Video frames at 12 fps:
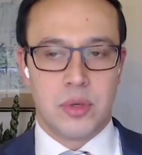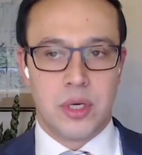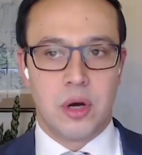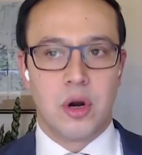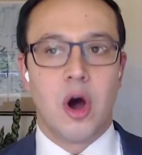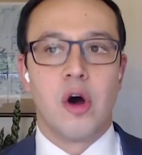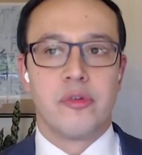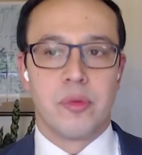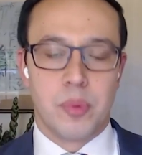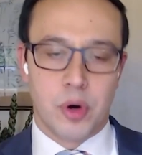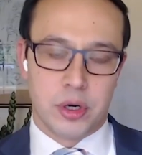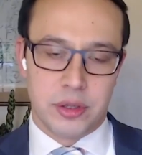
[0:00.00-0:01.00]
We don't
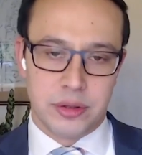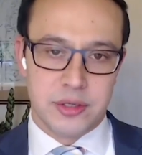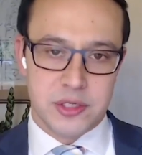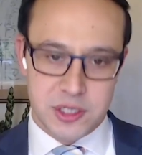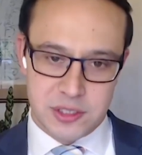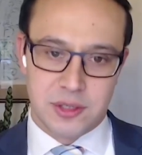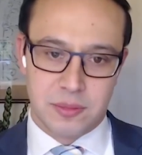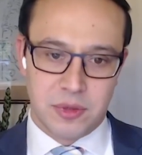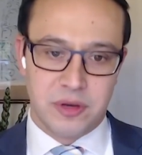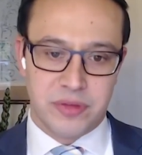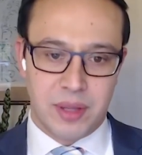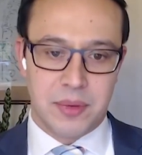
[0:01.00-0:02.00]
overburden the
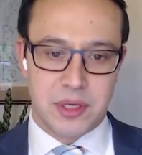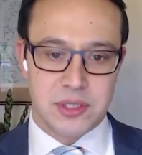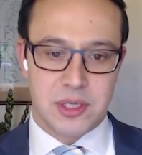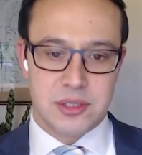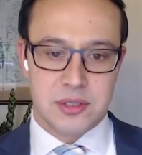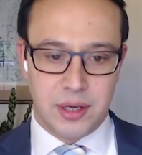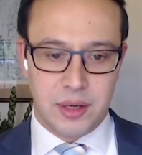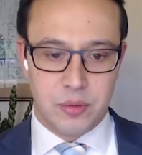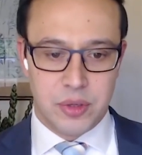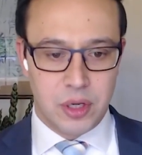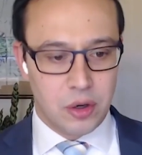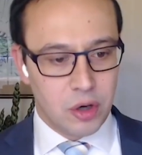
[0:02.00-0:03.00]
system, if that makes sense, and
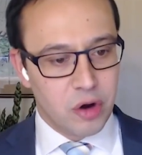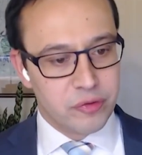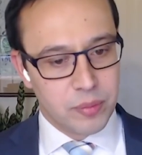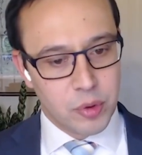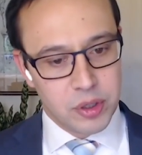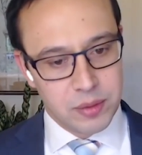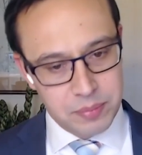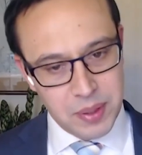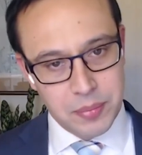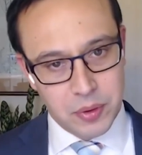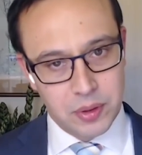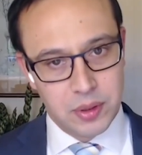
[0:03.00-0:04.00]
we don't overburden
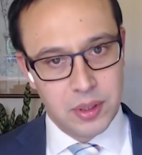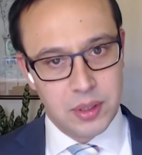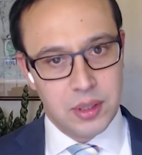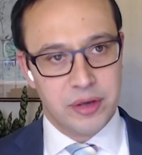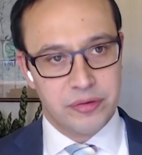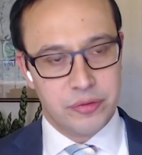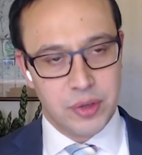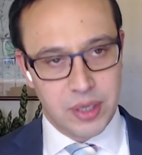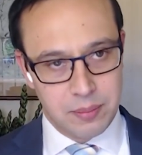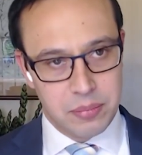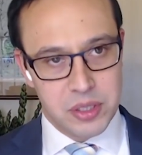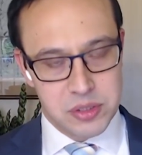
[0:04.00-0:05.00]
people if we
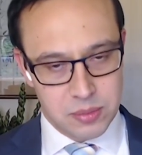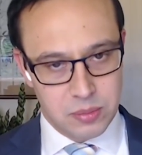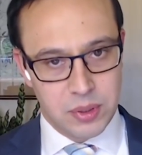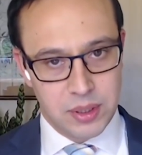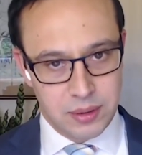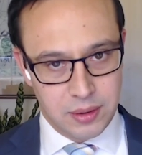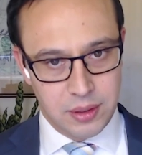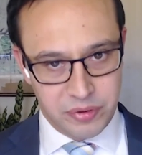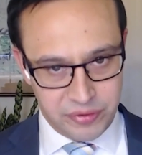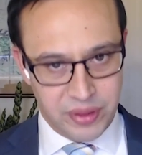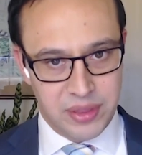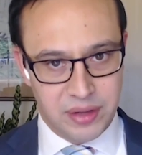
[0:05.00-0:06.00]
can possibly
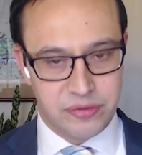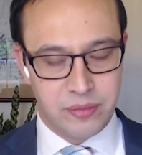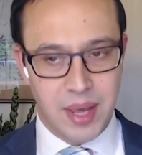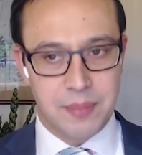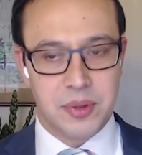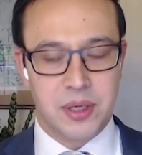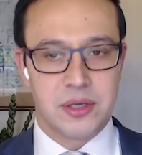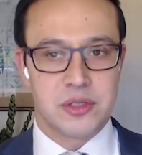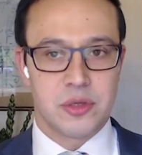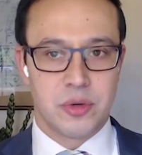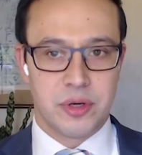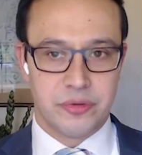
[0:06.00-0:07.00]
prevent that from happening.
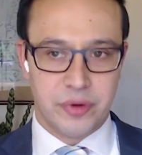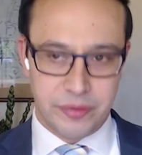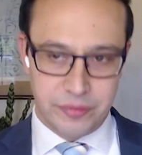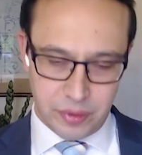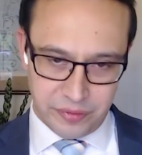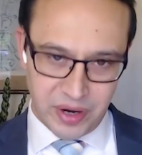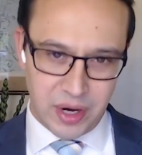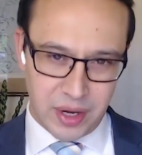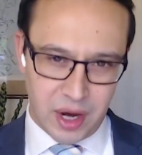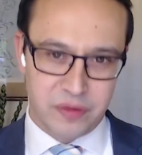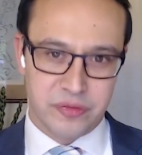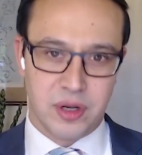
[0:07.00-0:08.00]
So we're very
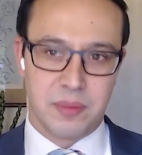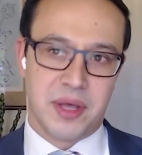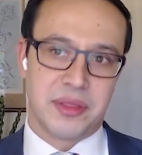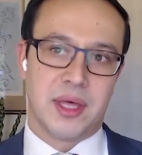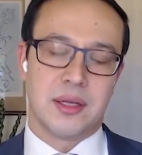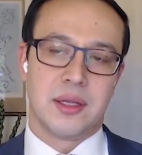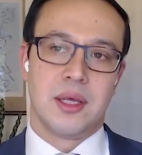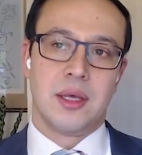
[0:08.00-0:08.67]
careful about that.